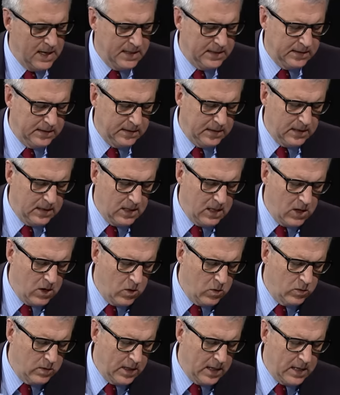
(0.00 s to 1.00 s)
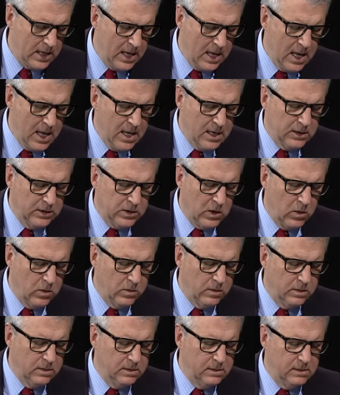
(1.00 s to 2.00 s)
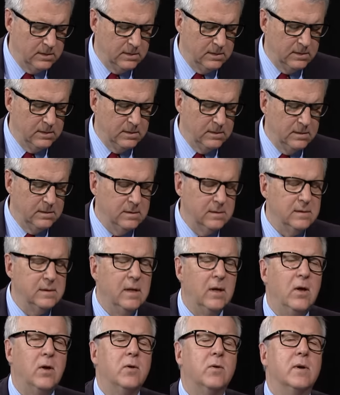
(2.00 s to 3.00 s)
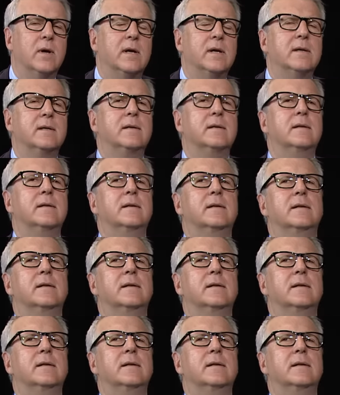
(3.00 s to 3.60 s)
I see. Okay. So, all right.